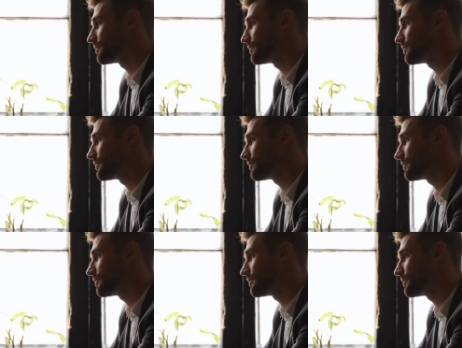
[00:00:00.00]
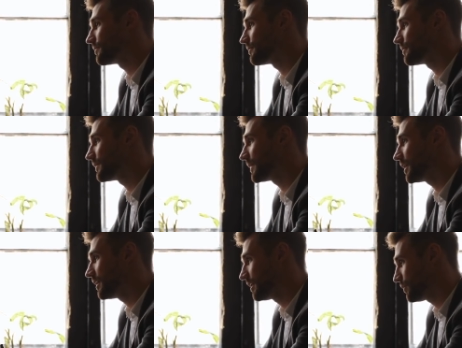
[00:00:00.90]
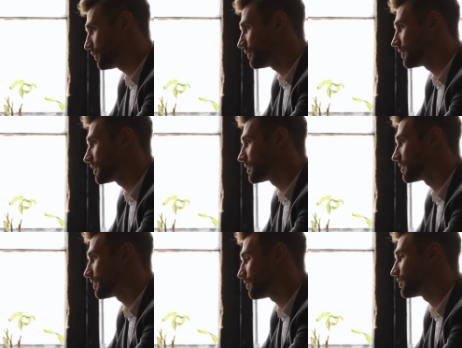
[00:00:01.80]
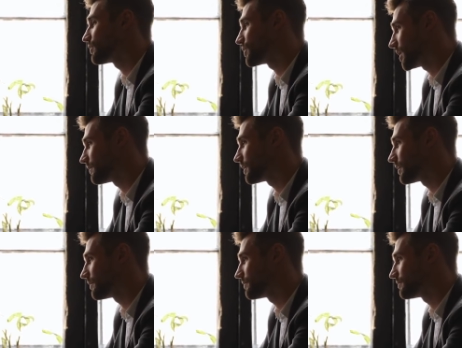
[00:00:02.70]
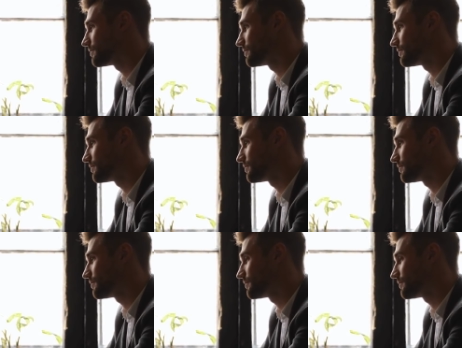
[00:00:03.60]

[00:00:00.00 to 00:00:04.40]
and so to help to manage your business better from finance